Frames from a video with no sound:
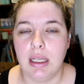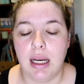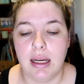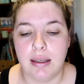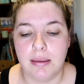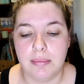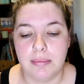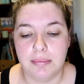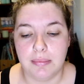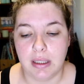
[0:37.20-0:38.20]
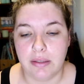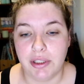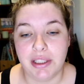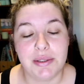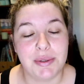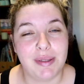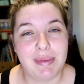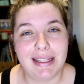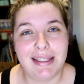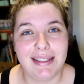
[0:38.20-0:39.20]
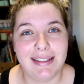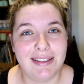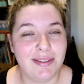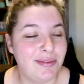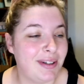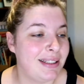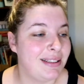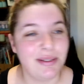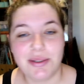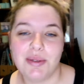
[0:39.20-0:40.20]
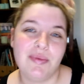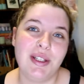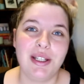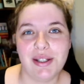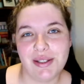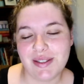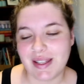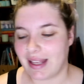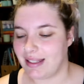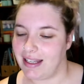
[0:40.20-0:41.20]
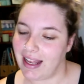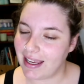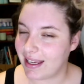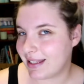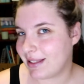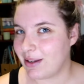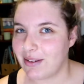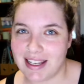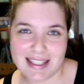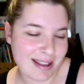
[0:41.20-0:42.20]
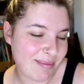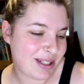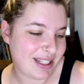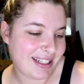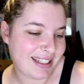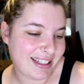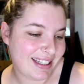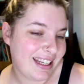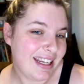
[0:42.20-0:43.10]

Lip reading: I really enjoy making fun YouTube videos, and today is no exception.